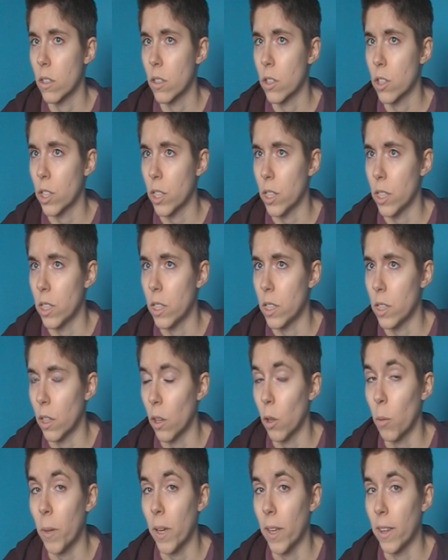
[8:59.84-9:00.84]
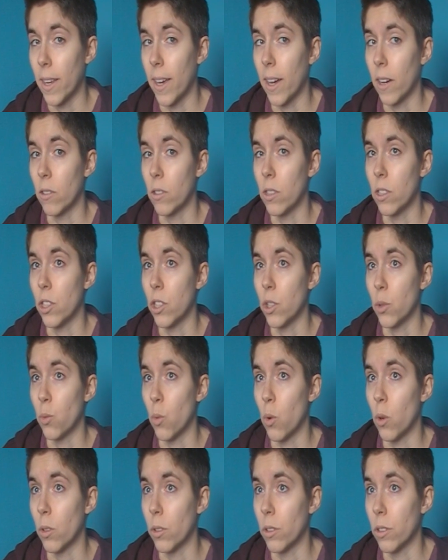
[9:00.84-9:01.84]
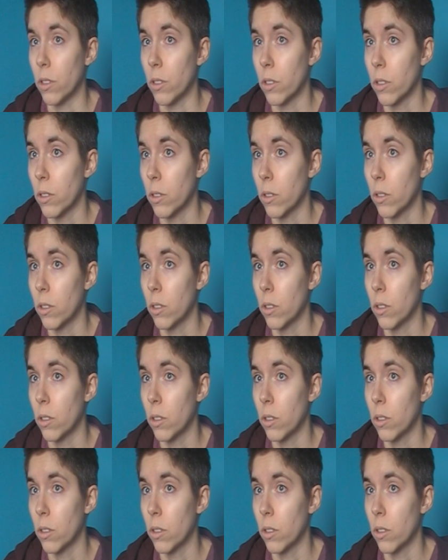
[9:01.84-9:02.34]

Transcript: She's a lot better now than she was,